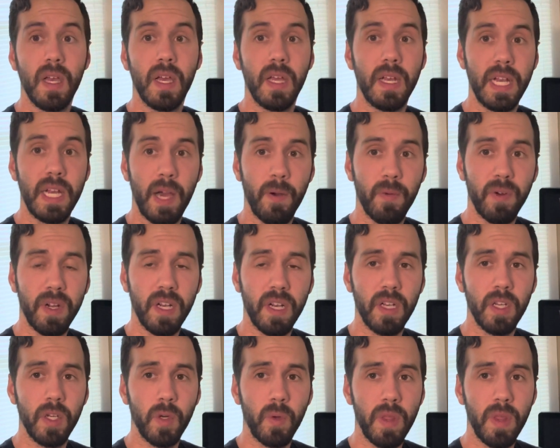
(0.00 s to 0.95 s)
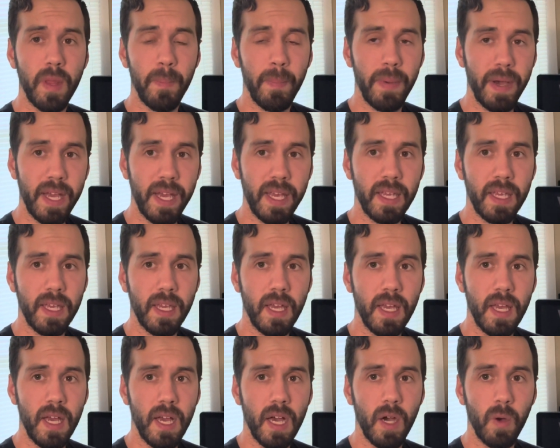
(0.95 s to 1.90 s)
Now we're going to do the bike.
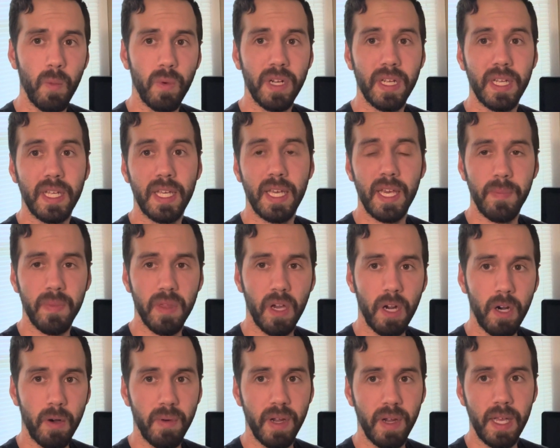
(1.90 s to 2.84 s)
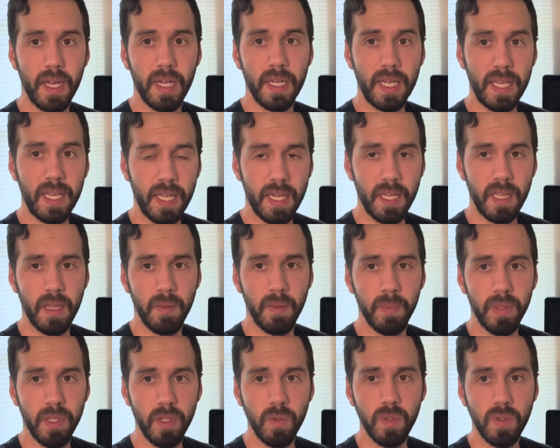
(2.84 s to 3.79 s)
We're going to keep the heart rate again in the
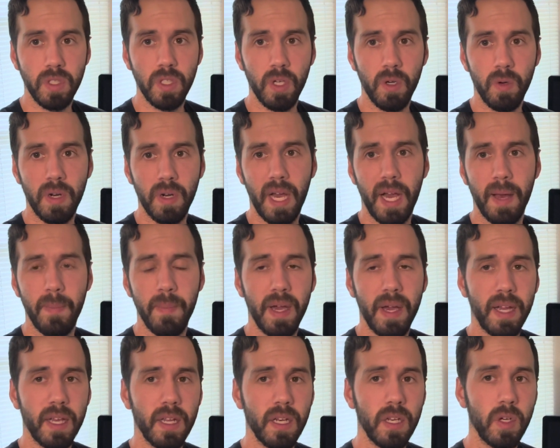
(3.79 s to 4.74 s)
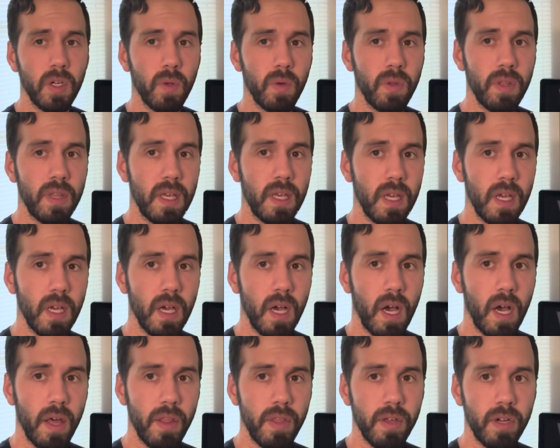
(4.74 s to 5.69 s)
blue zone. I'm not going to do the
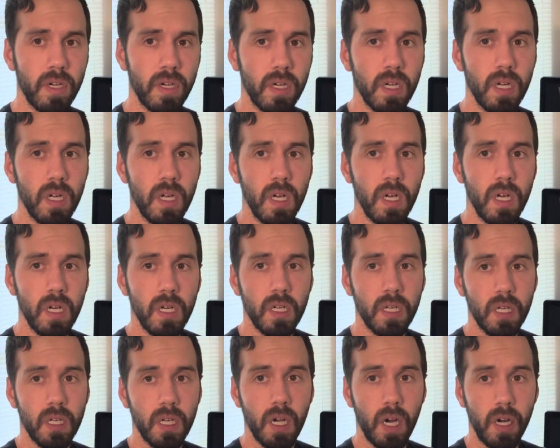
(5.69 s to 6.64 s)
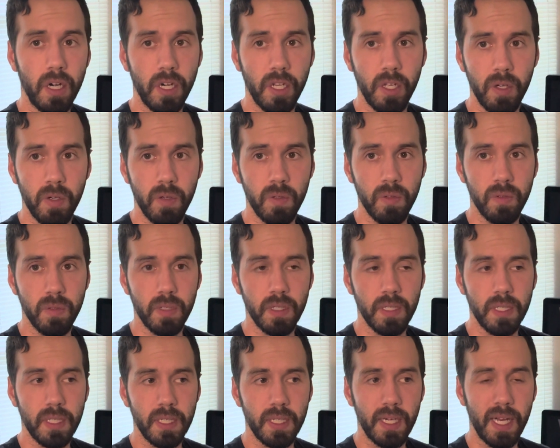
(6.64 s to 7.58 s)
other cardio
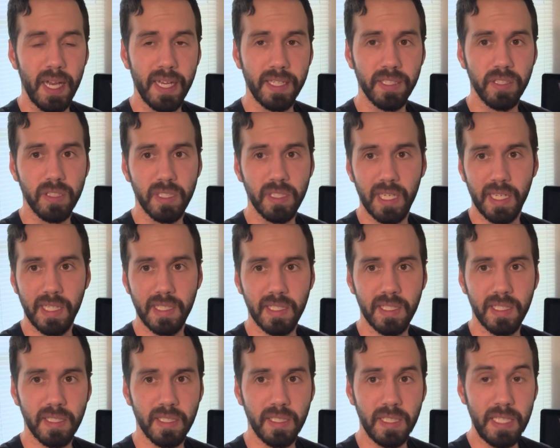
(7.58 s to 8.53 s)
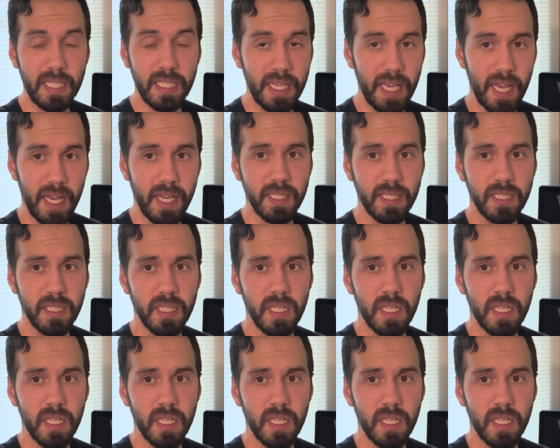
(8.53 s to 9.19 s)
exercises yet